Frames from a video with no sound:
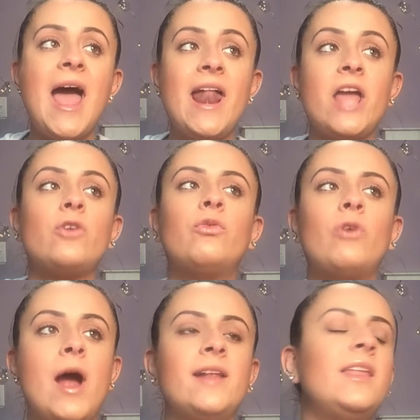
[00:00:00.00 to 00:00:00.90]
and I
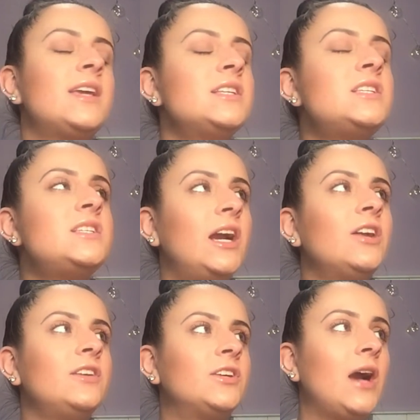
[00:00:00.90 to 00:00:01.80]
cried, like
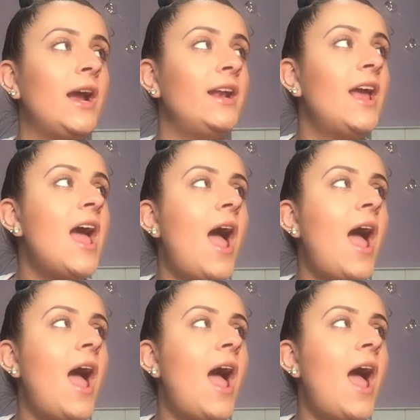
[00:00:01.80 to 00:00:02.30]
hysterically cried.